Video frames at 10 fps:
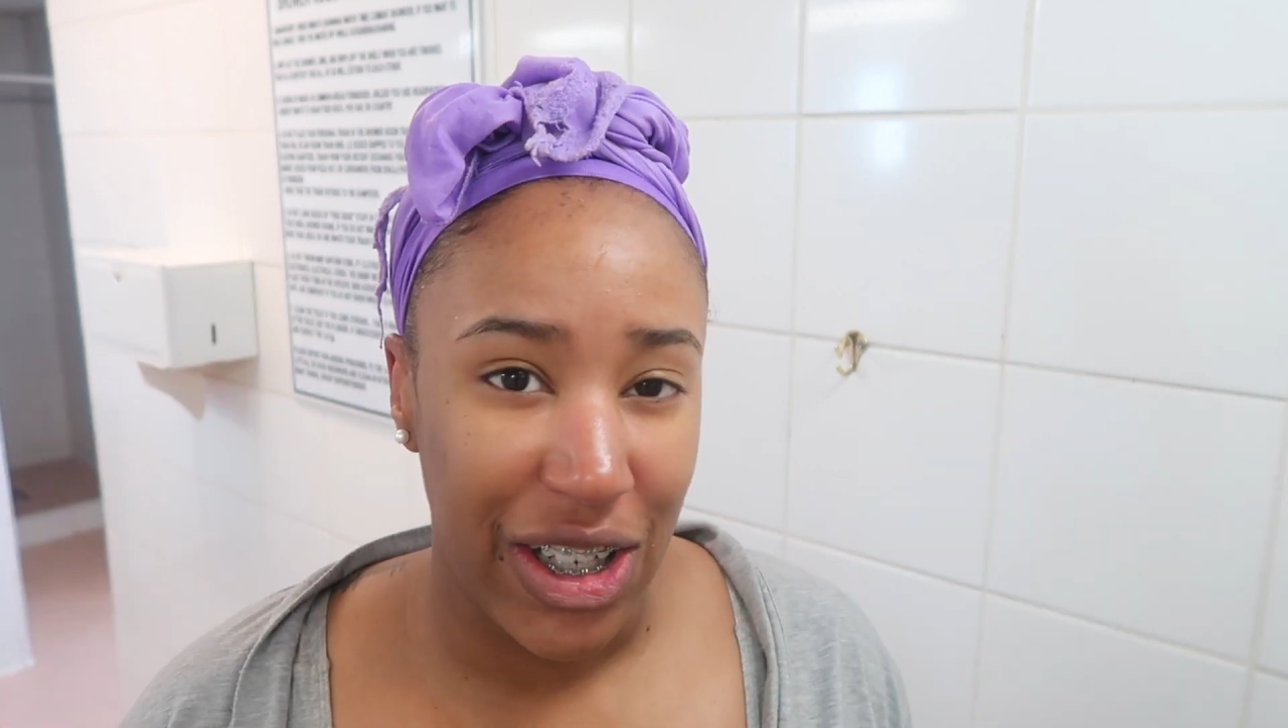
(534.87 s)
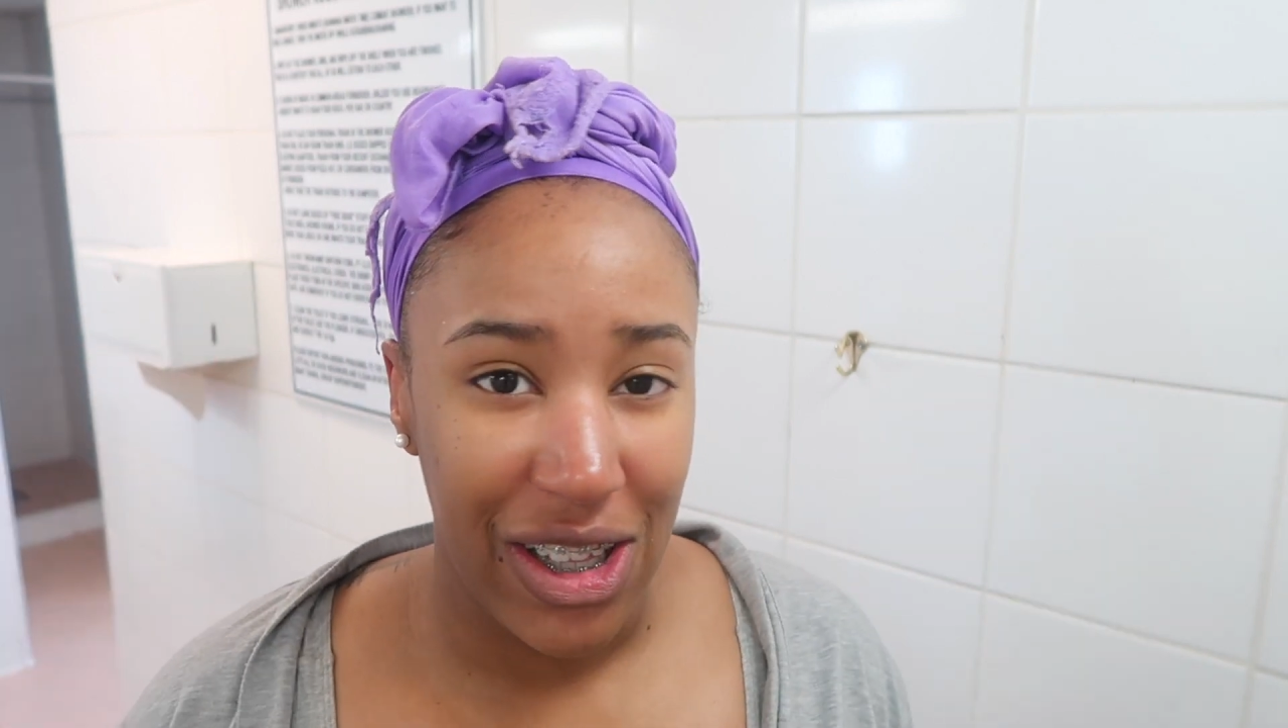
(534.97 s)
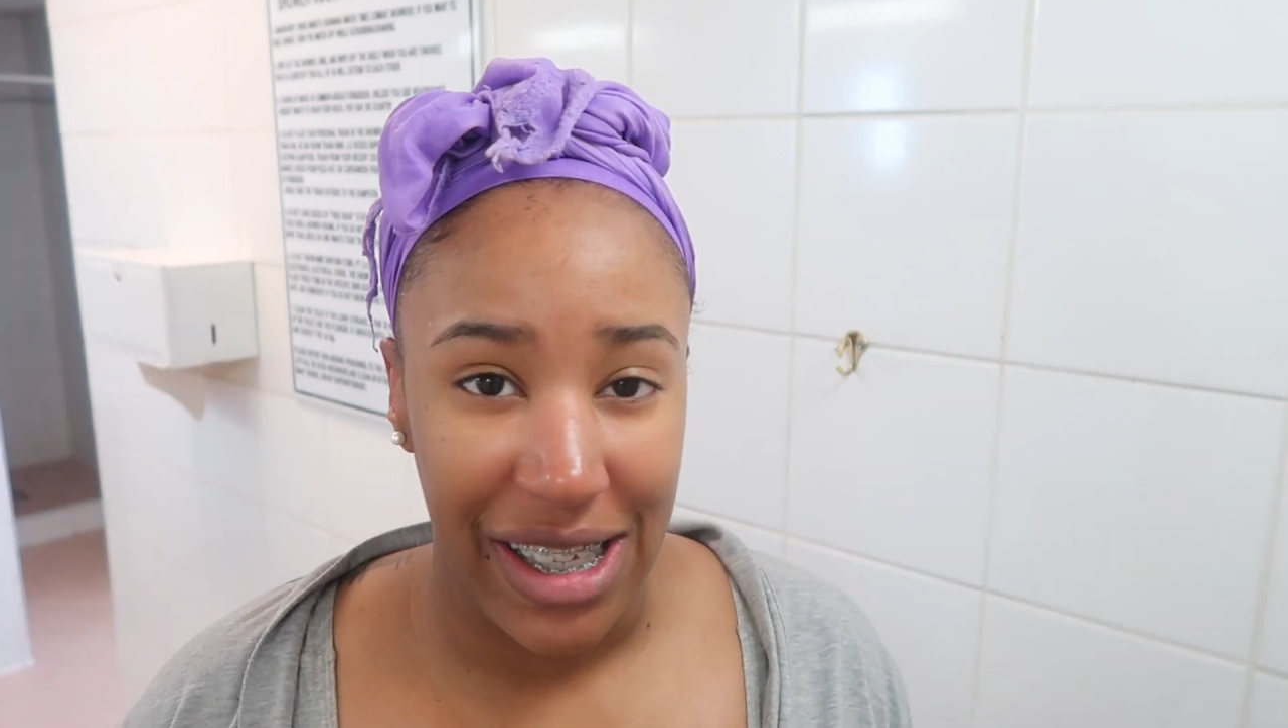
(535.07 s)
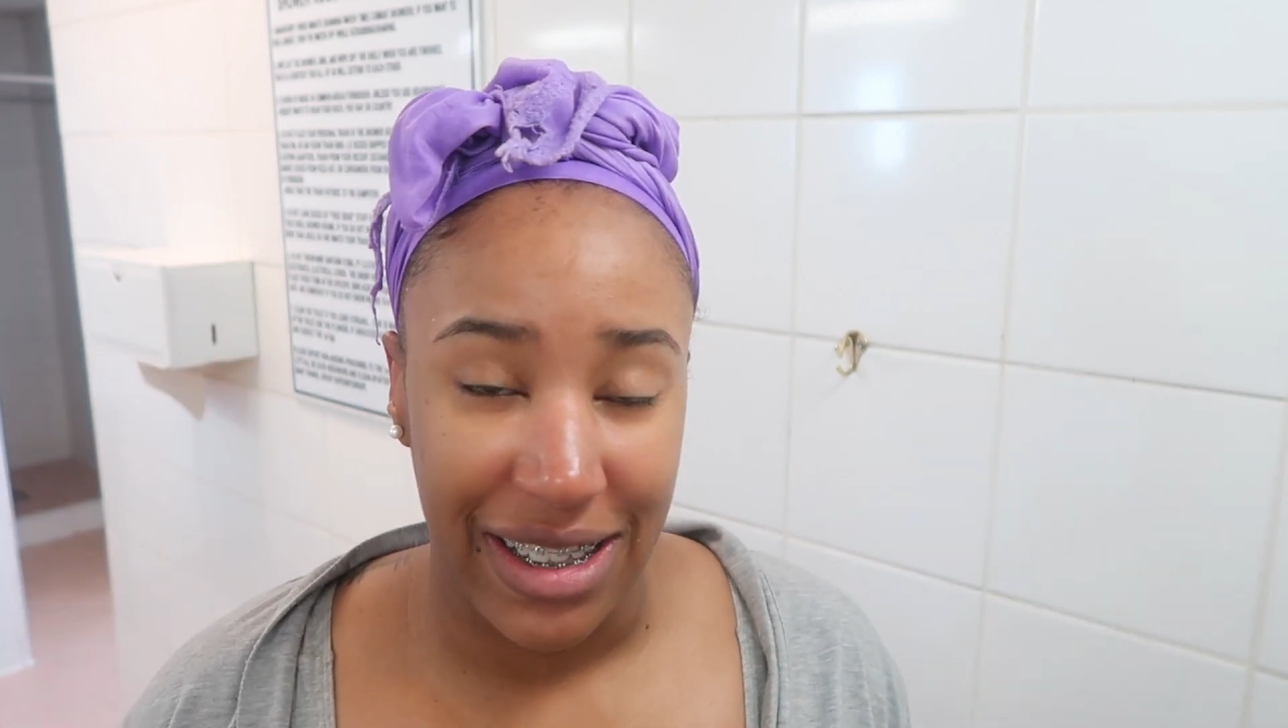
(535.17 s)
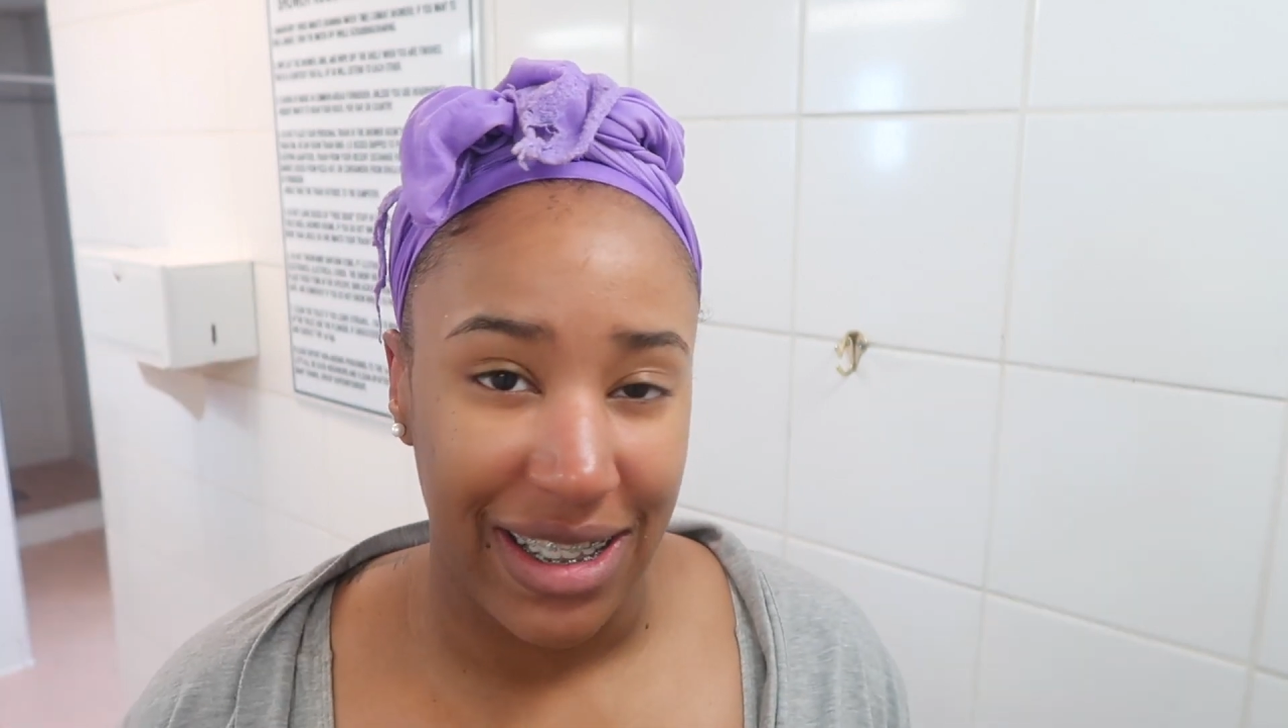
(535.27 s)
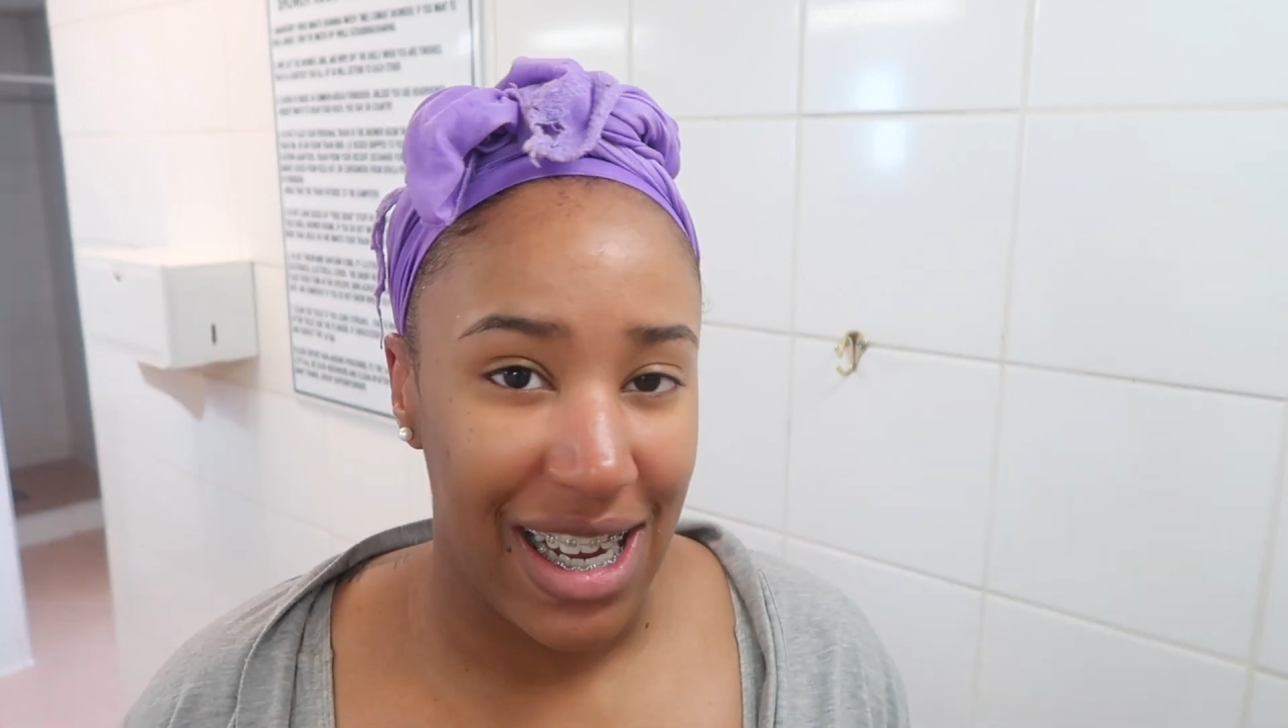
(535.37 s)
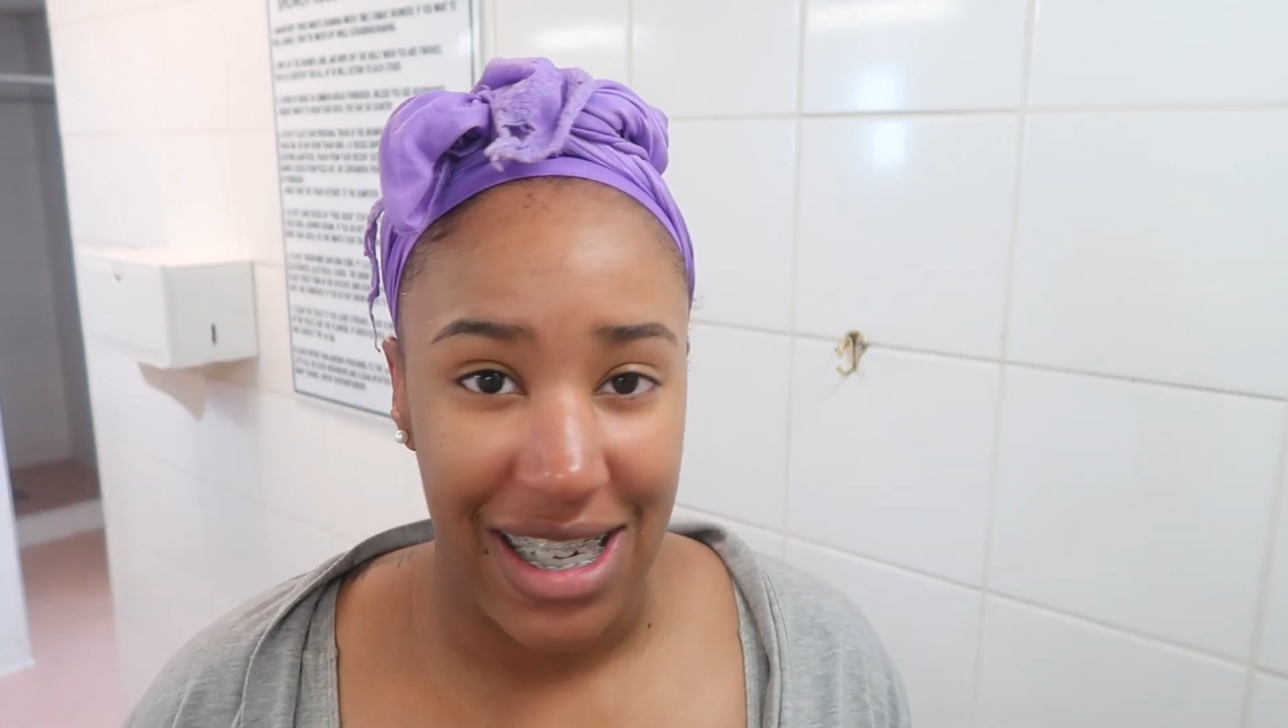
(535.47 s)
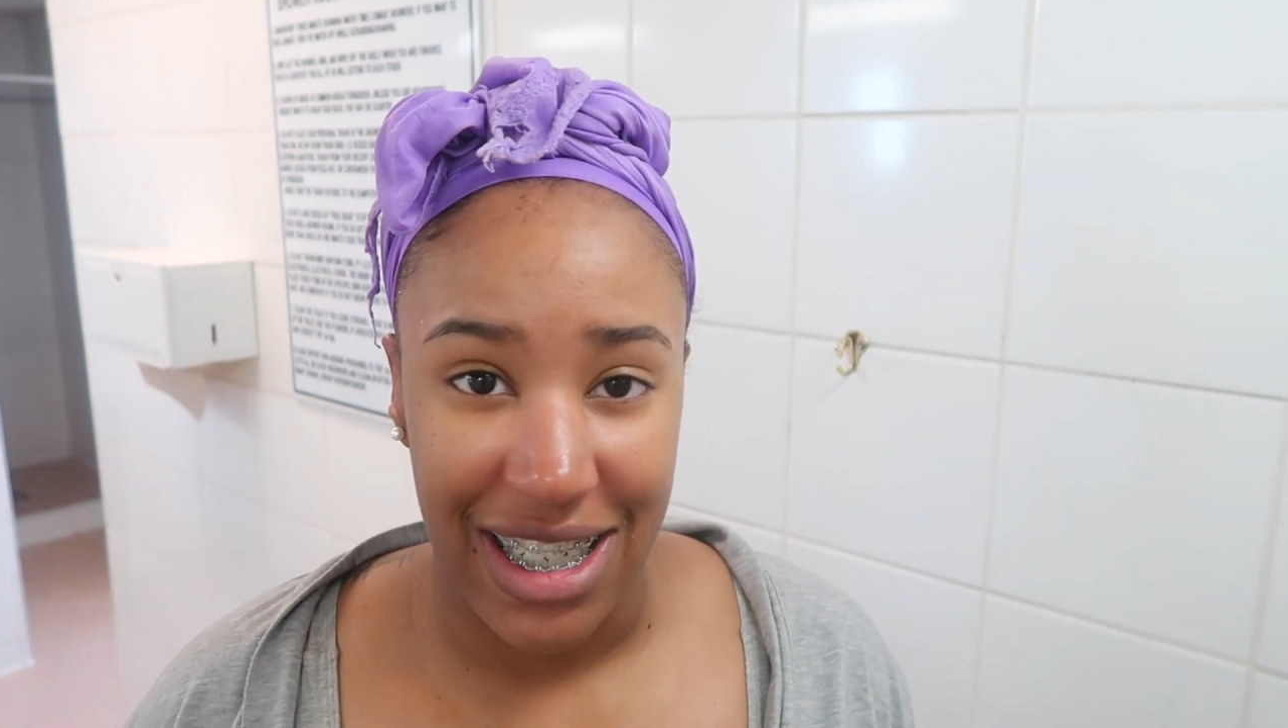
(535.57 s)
all that kind